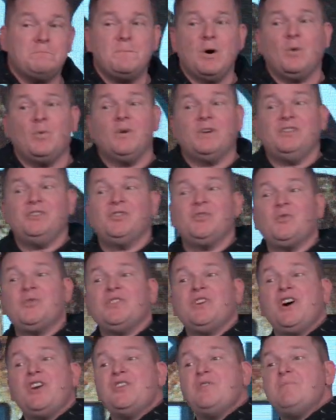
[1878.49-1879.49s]
But when you're
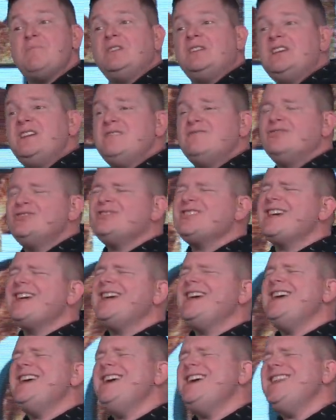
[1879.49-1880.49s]
with other believers,
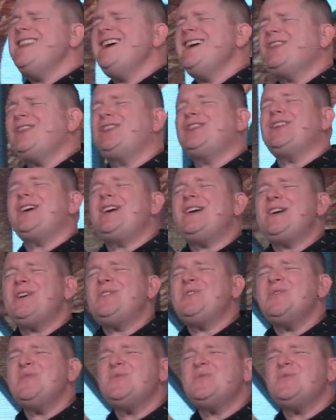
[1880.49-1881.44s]
anything